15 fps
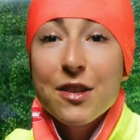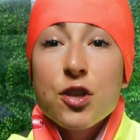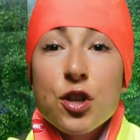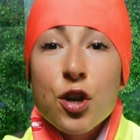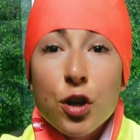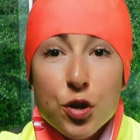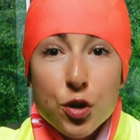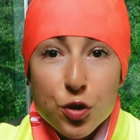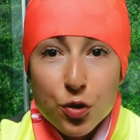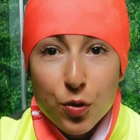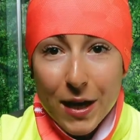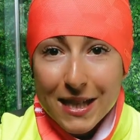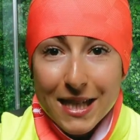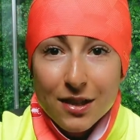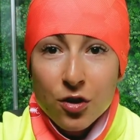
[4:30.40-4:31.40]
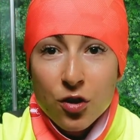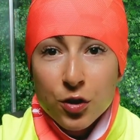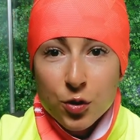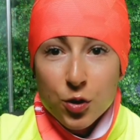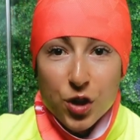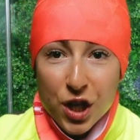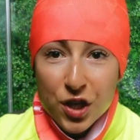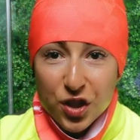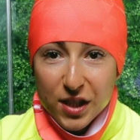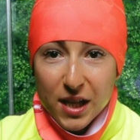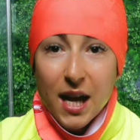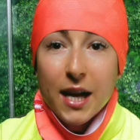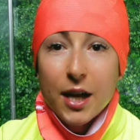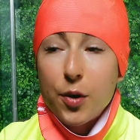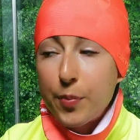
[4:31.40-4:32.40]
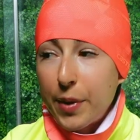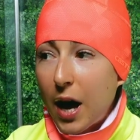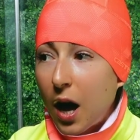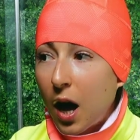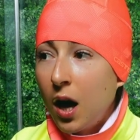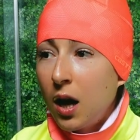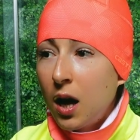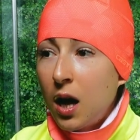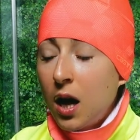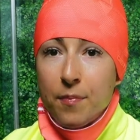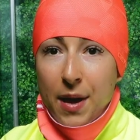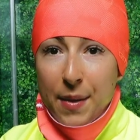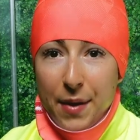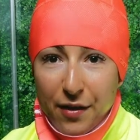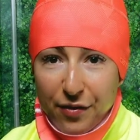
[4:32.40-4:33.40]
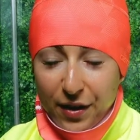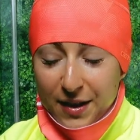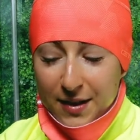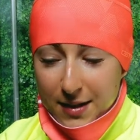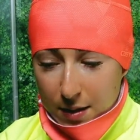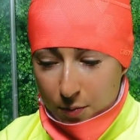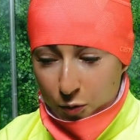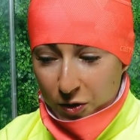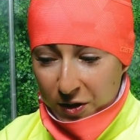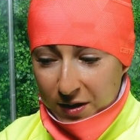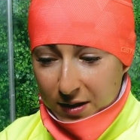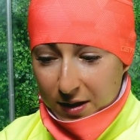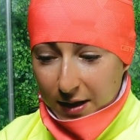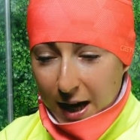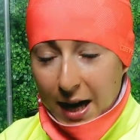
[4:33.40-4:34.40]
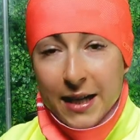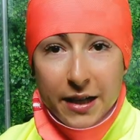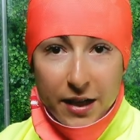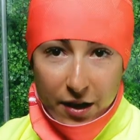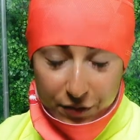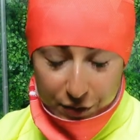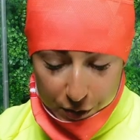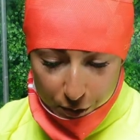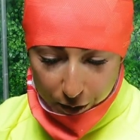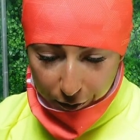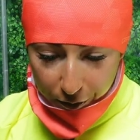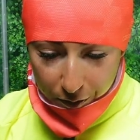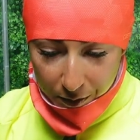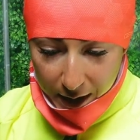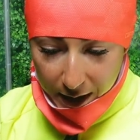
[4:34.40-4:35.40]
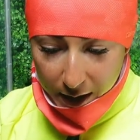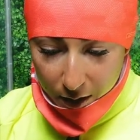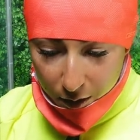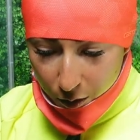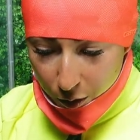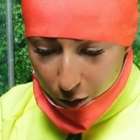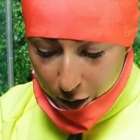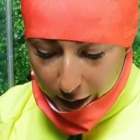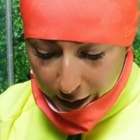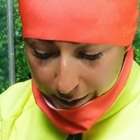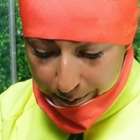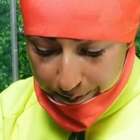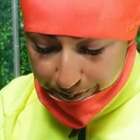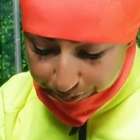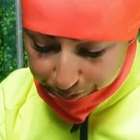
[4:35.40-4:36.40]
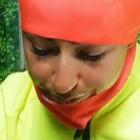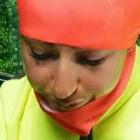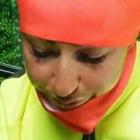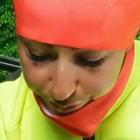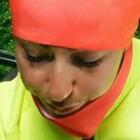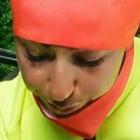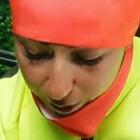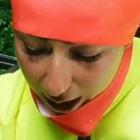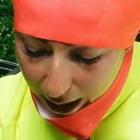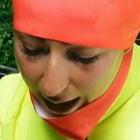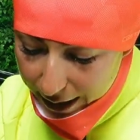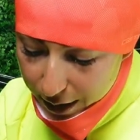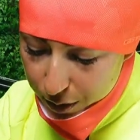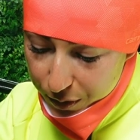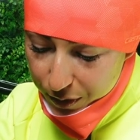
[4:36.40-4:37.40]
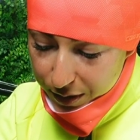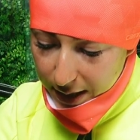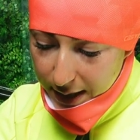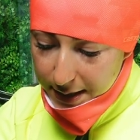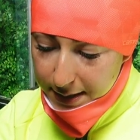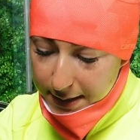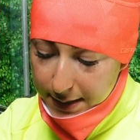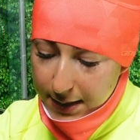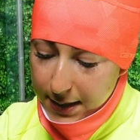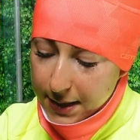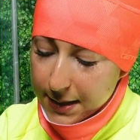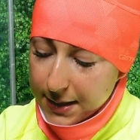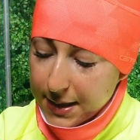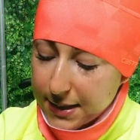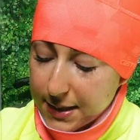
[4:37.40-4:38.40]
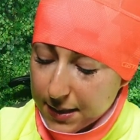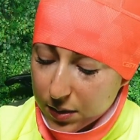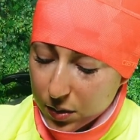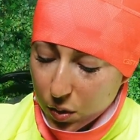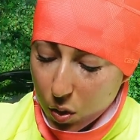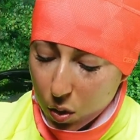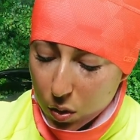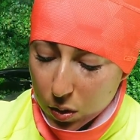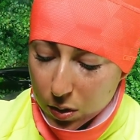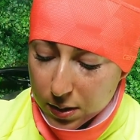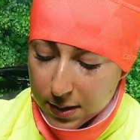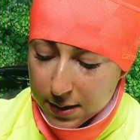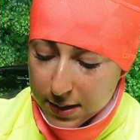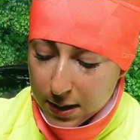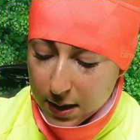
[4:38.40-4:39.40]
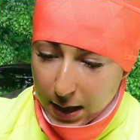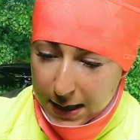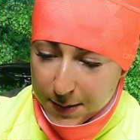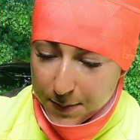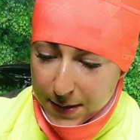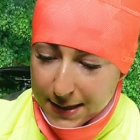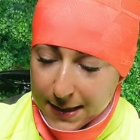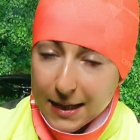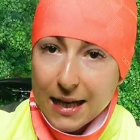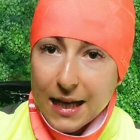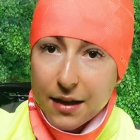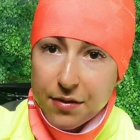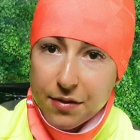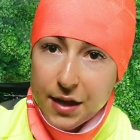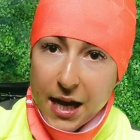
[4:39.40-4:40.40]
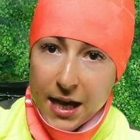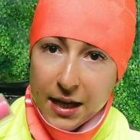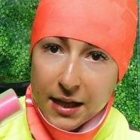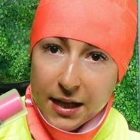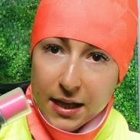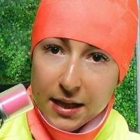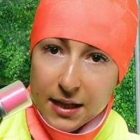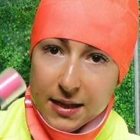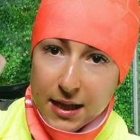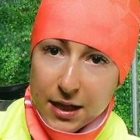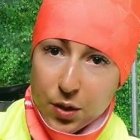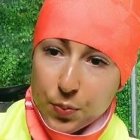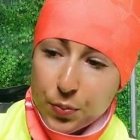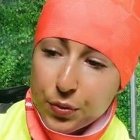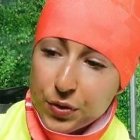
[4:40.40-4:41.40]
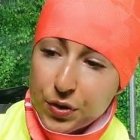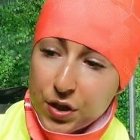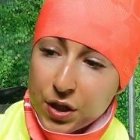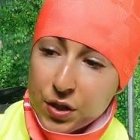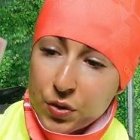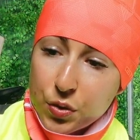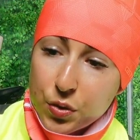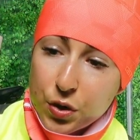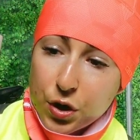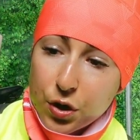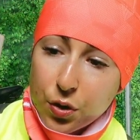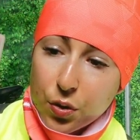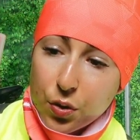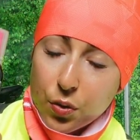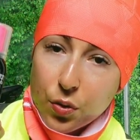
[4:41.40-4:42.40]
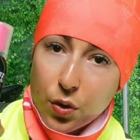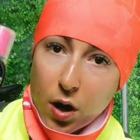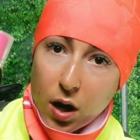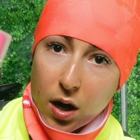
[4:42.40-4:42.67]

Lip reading: don't know how to do it. I don't know how to change a tire, but maybe I find someone kind enough to do it for me, or I use this. This is called, it's basically a thing that you put into your